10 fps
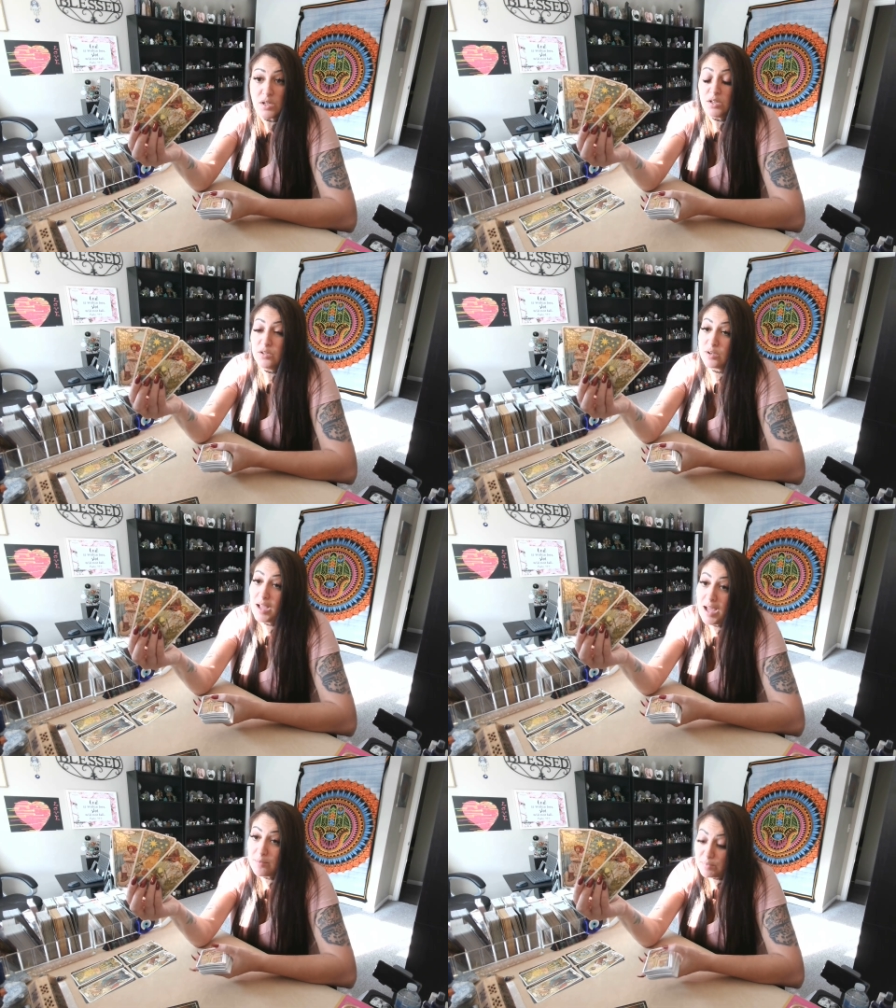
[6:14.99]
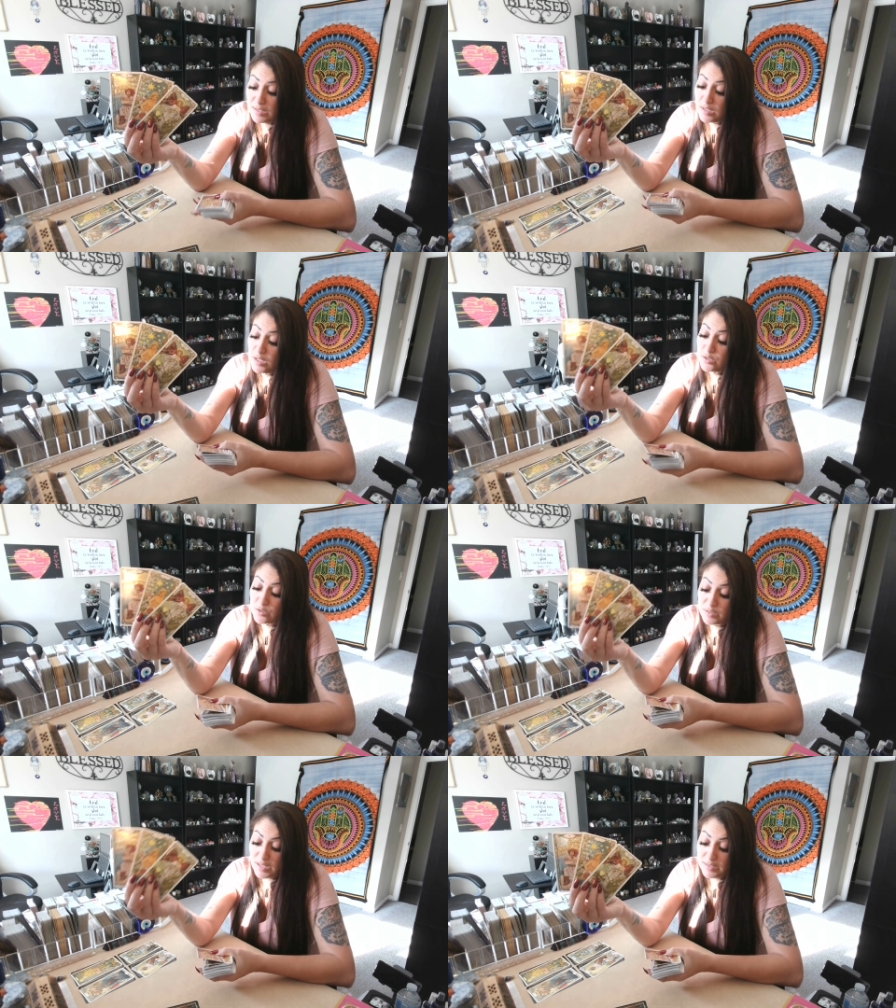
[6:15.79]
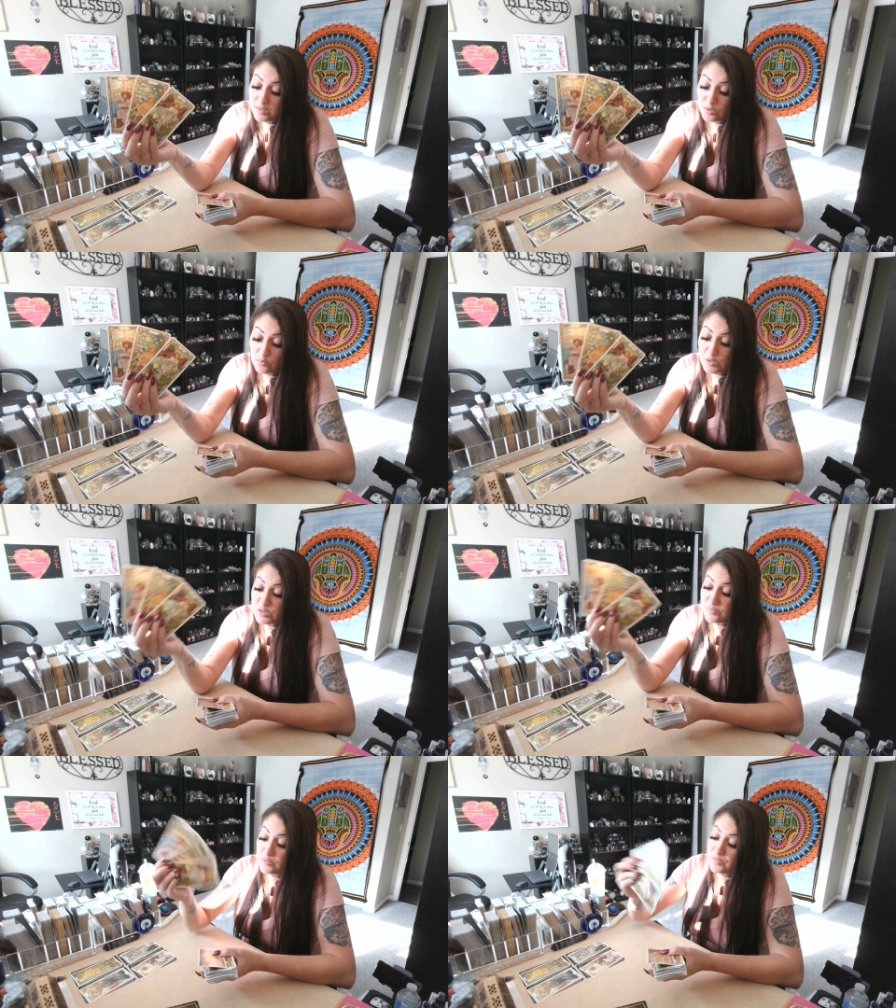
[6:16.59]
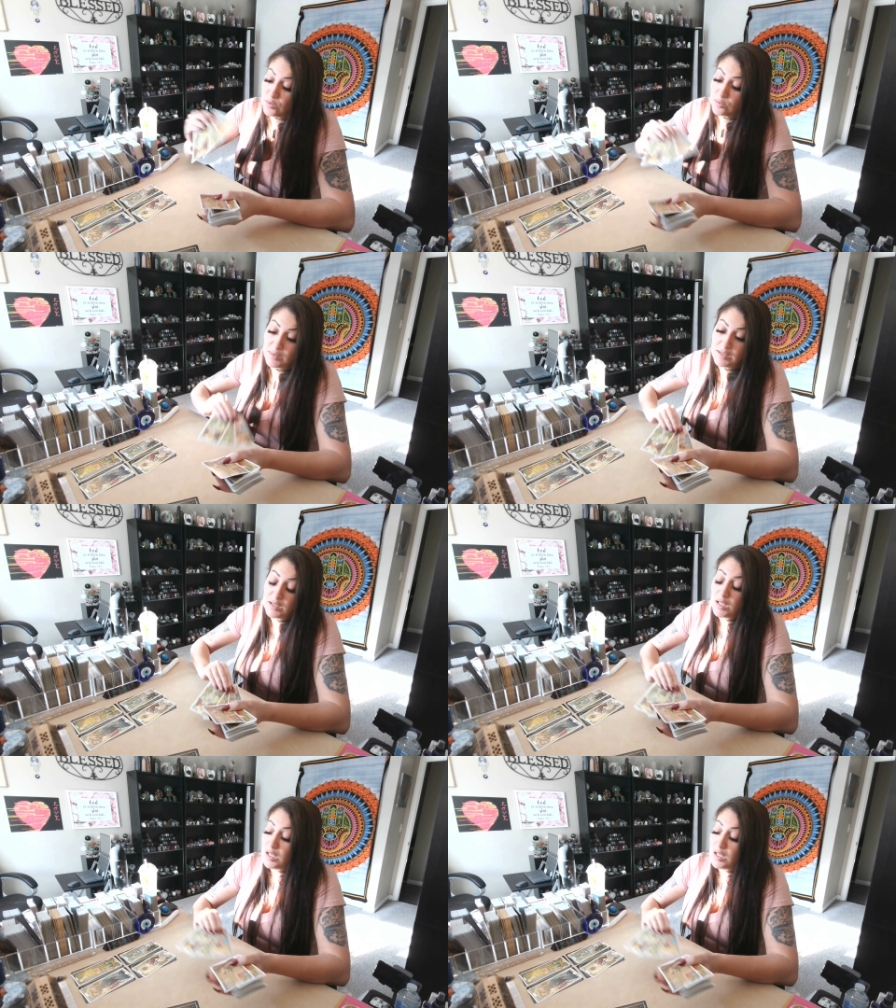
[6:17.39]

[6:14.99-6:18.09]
You're happy. You're getting your wish fulfillment.